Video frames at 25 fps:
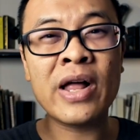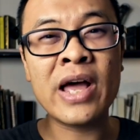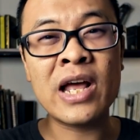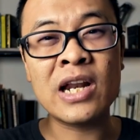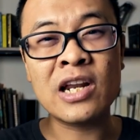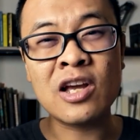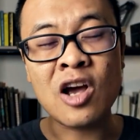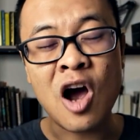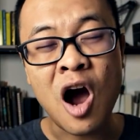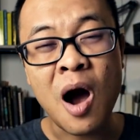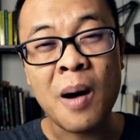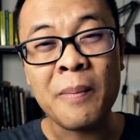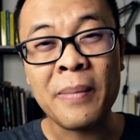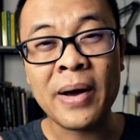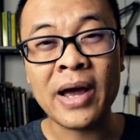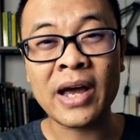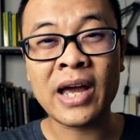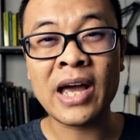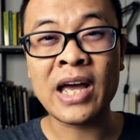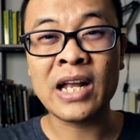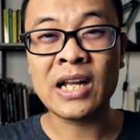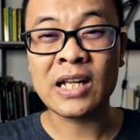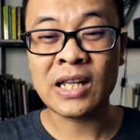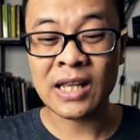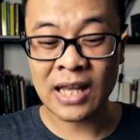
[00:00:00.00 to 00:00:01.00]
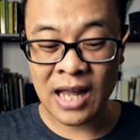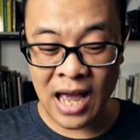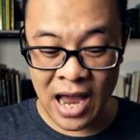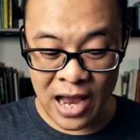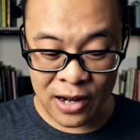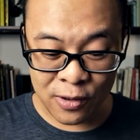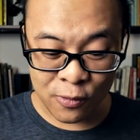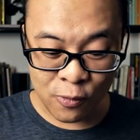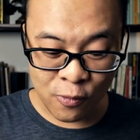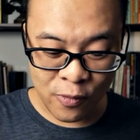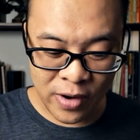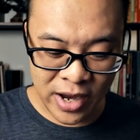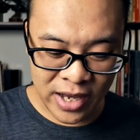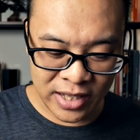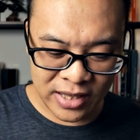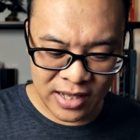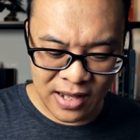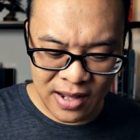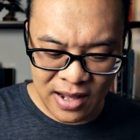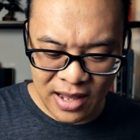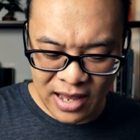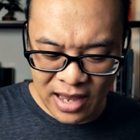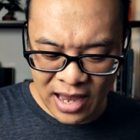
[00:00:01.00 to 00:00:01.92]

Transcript: and compact and lightweight.